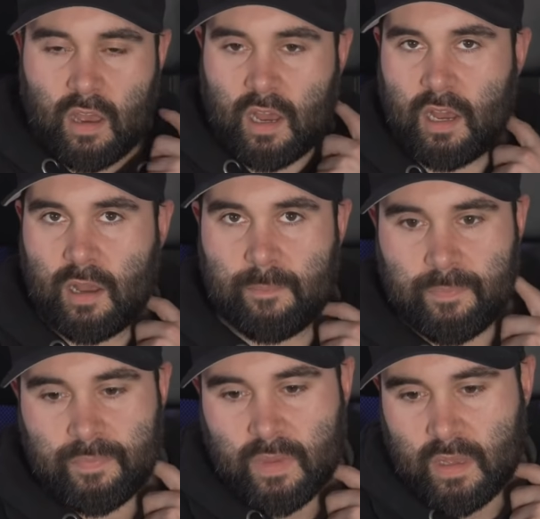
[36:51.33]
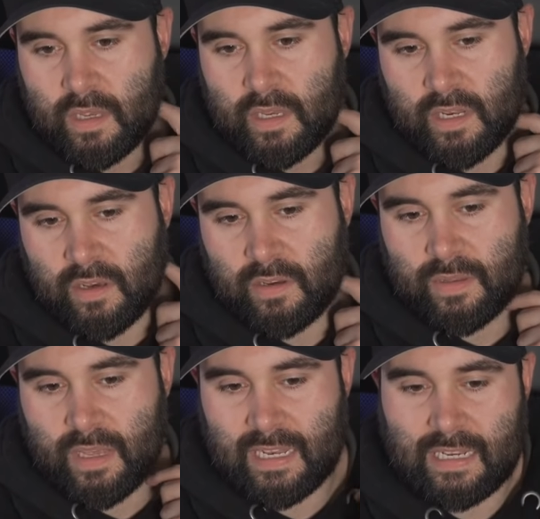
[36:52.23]
you know,
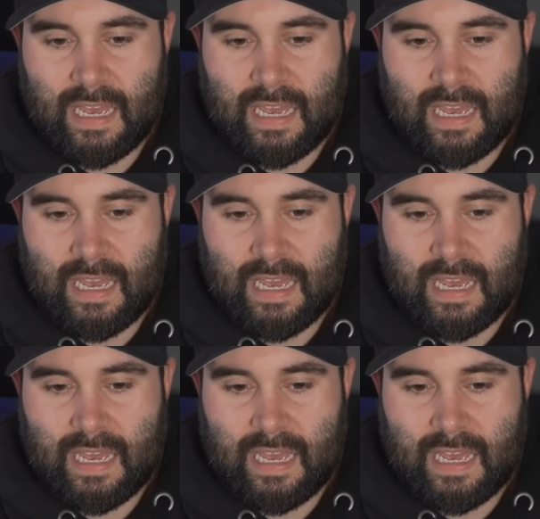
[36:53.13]
and